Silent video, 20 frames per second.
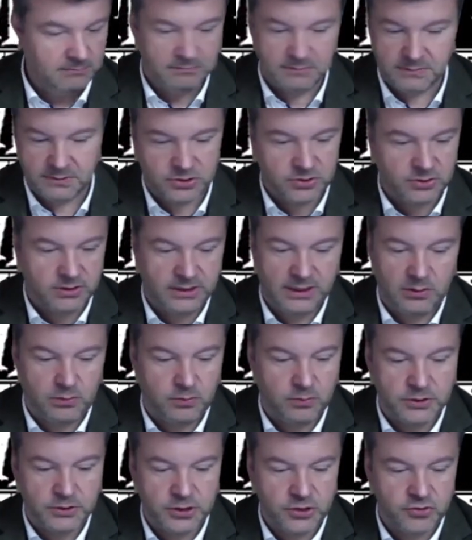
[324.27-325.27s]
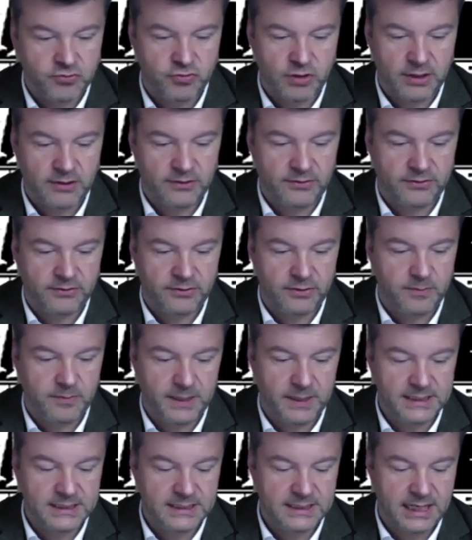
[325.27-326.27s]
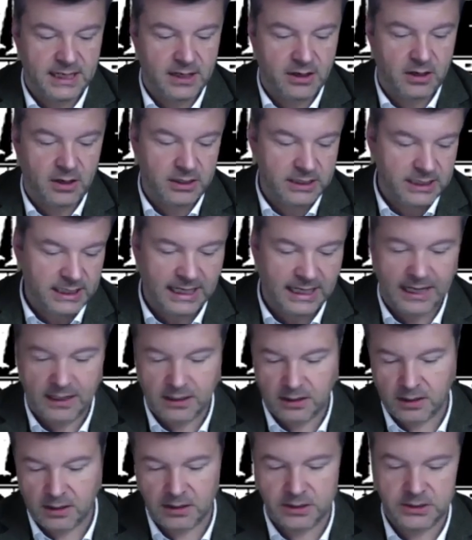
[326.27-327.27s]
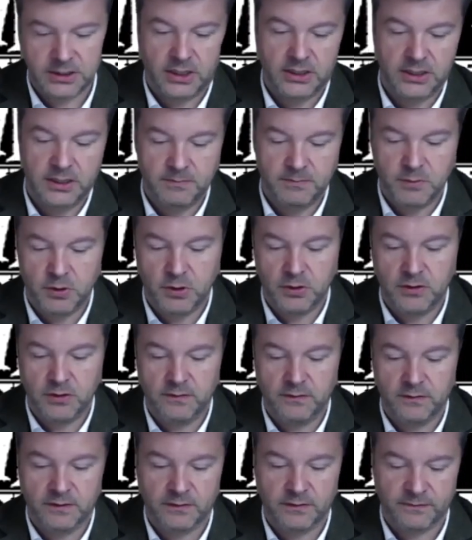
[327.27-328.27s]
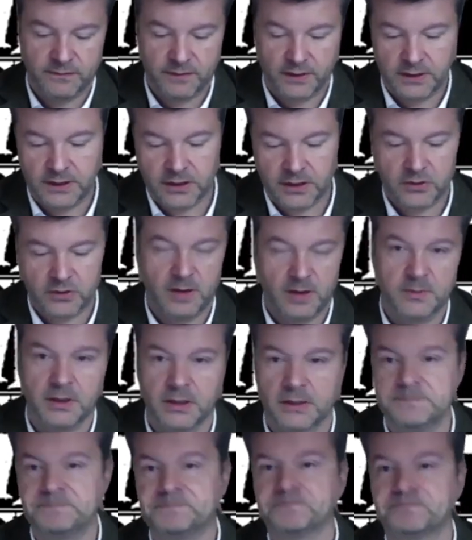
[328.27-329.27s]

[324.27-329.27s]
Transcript: So, you know, we're just running through bits there, how you get cards, how you move, confronting a criminal.